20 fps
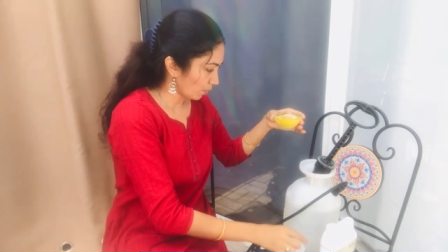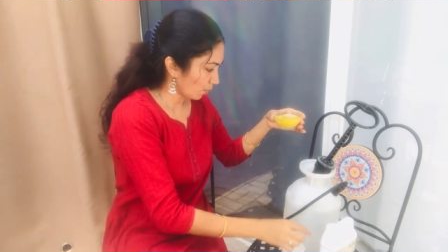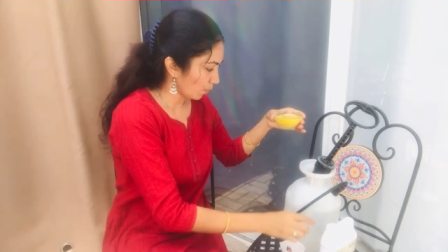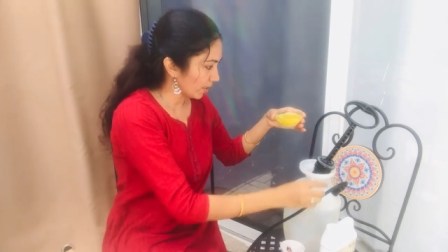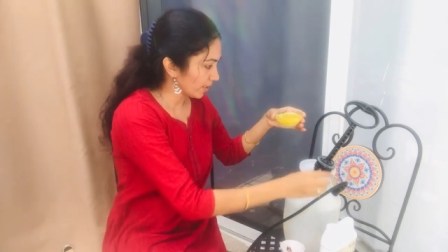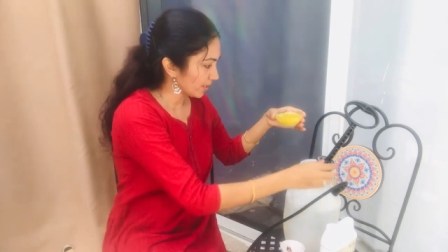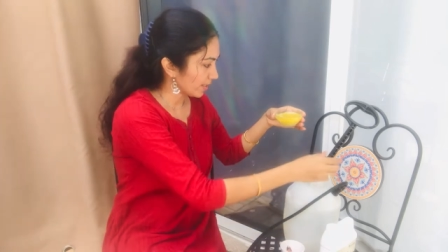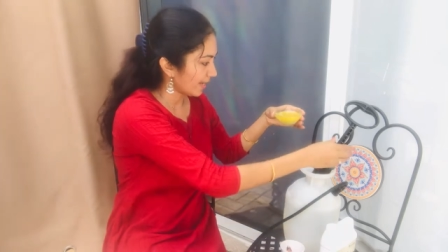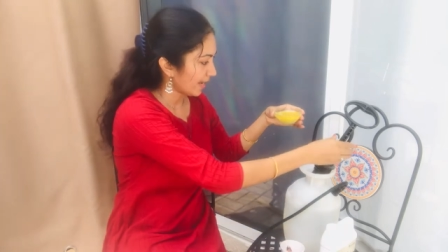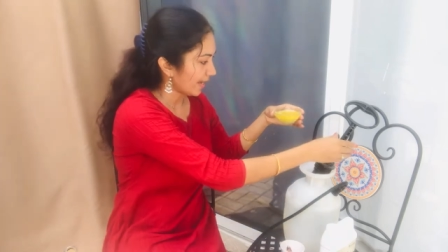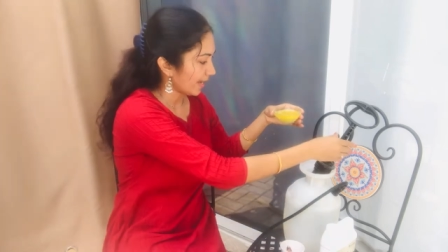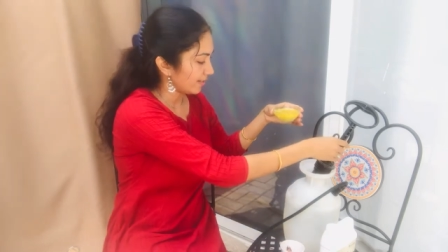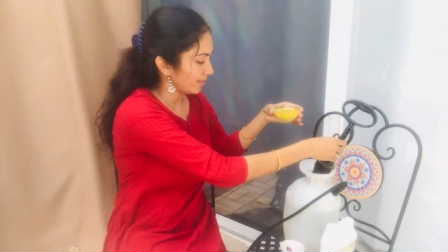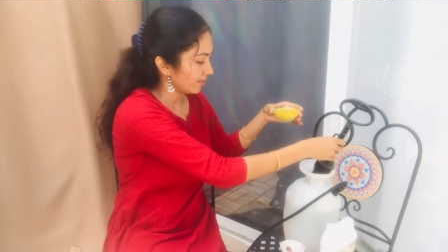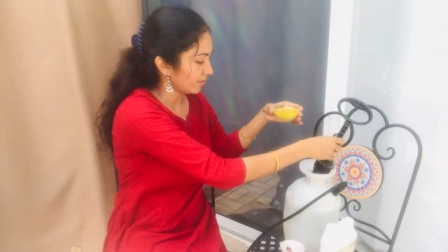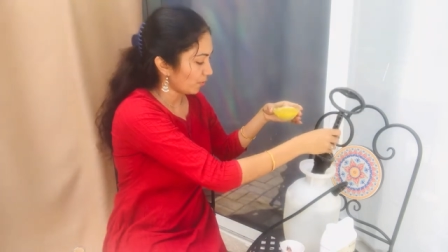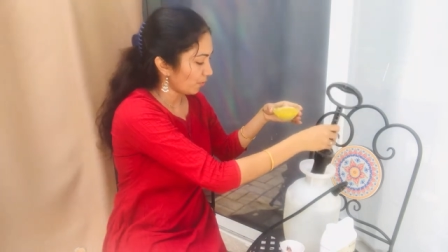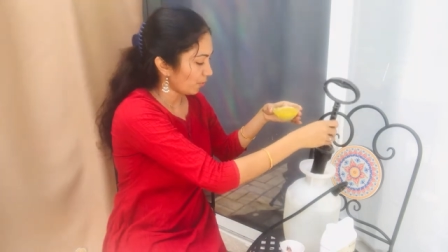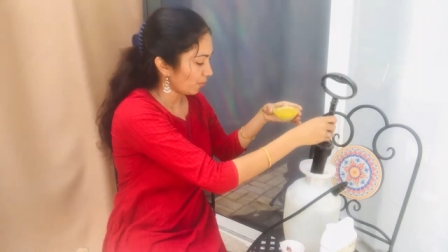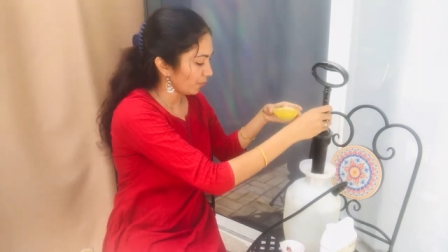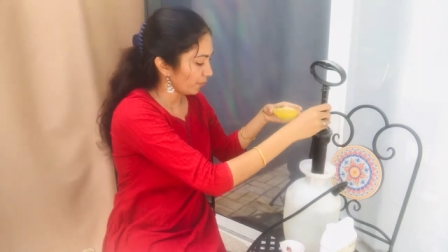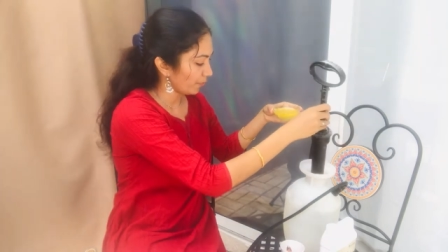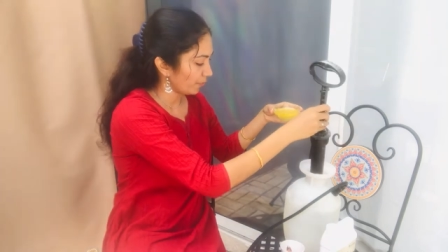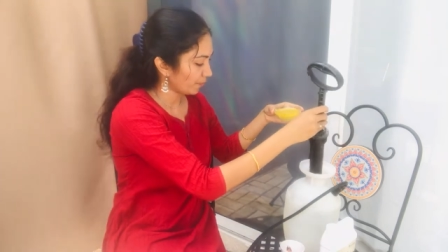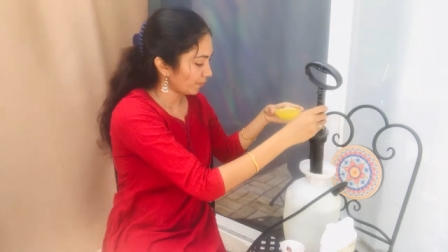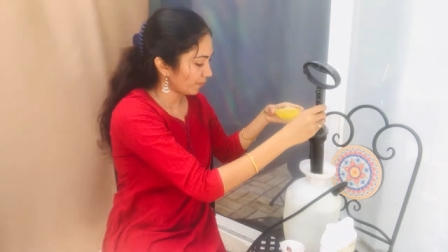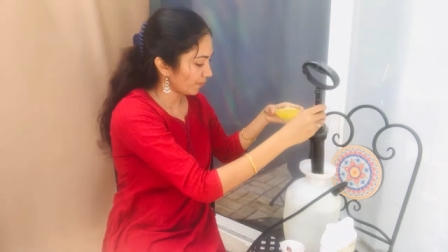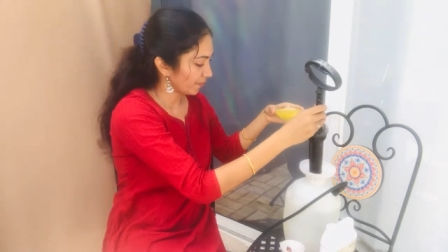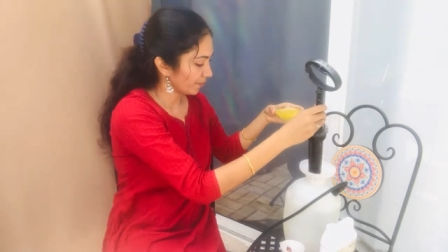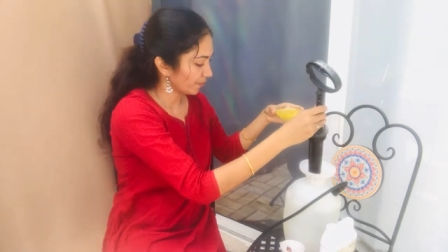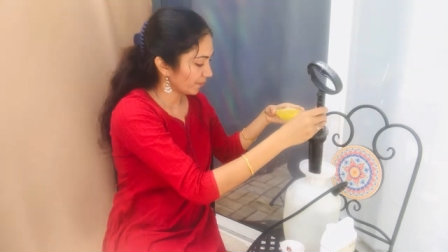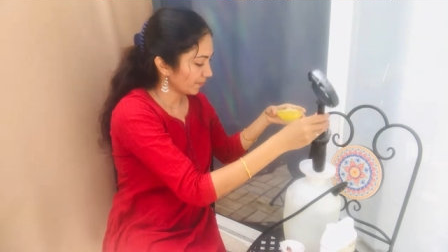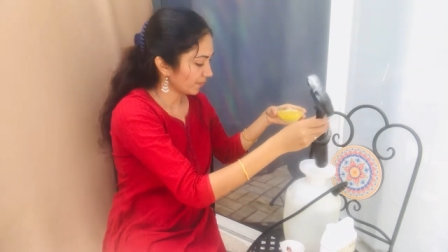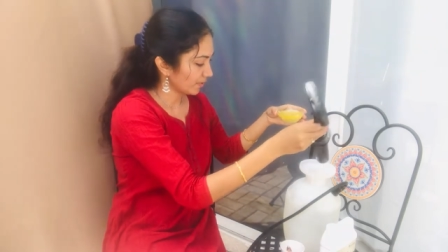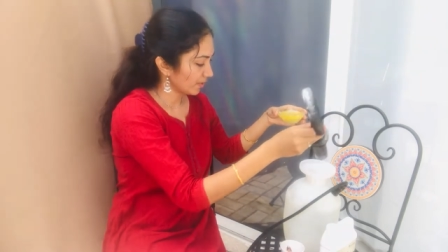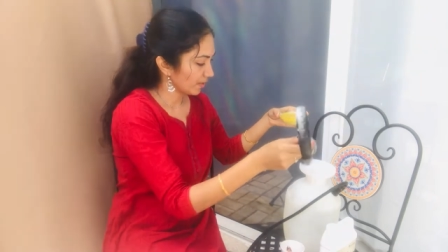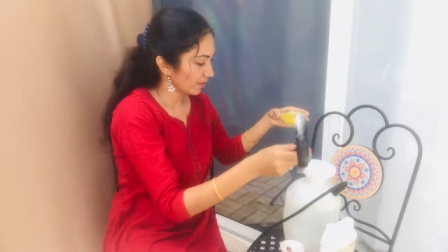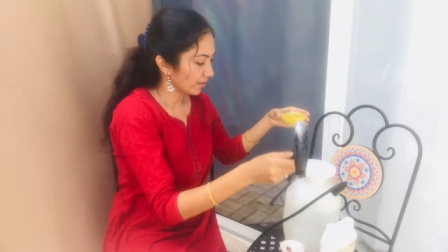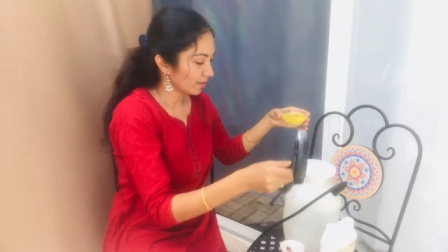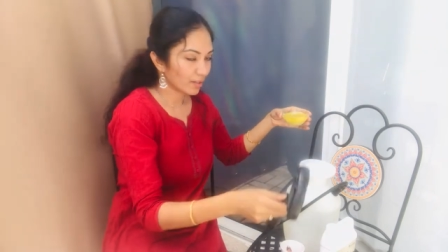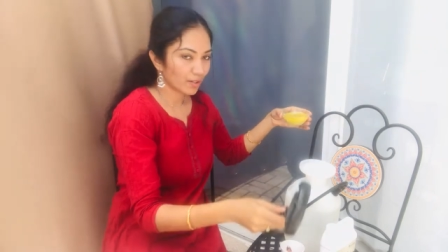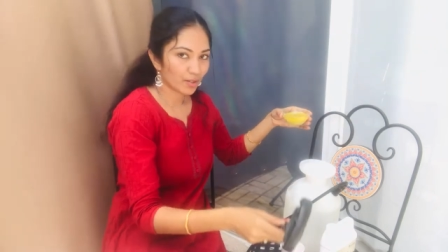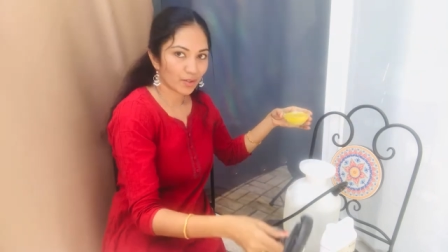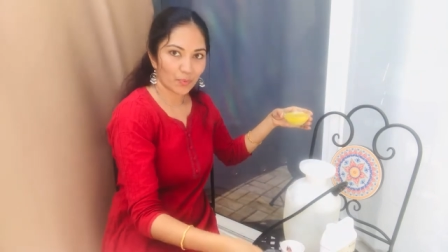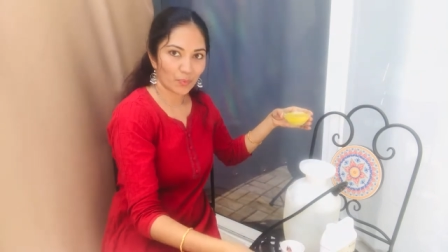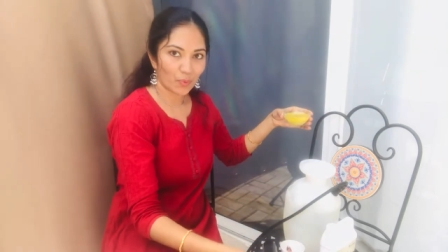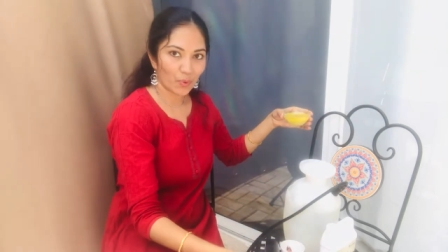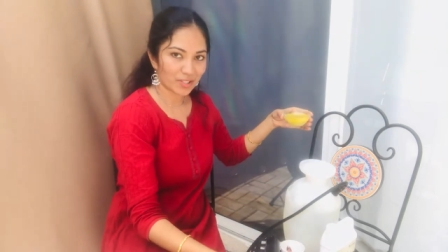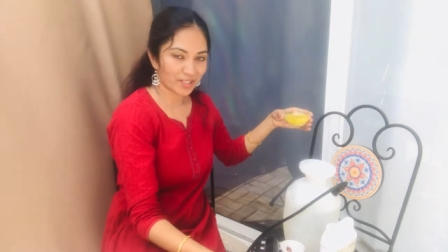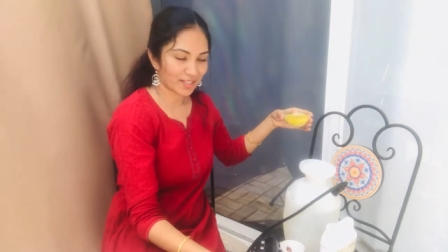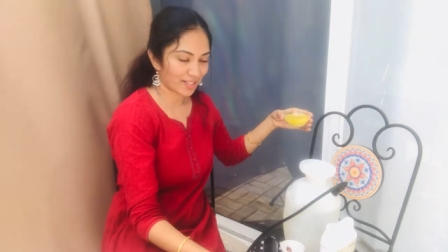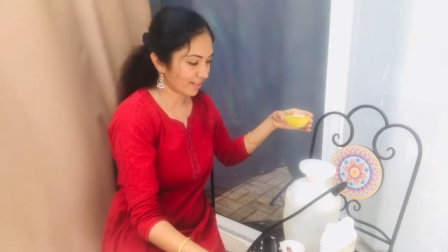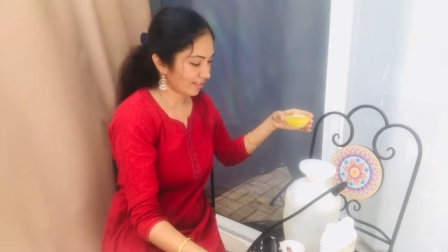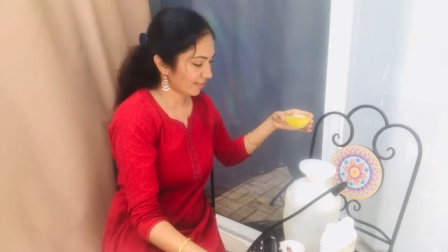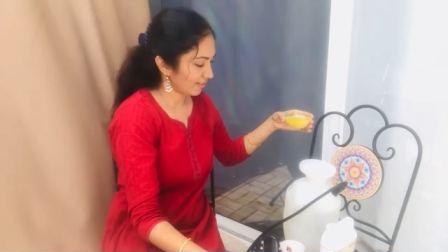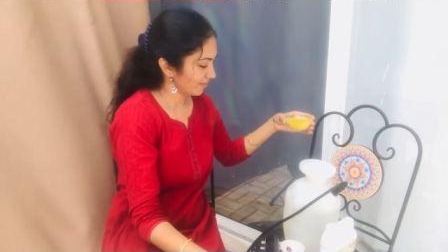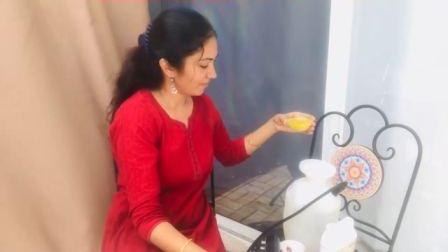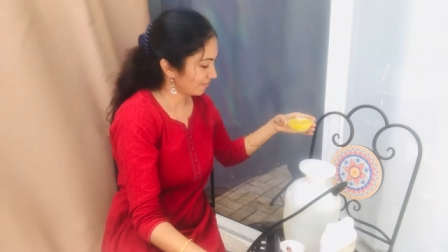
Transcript: one gallon of water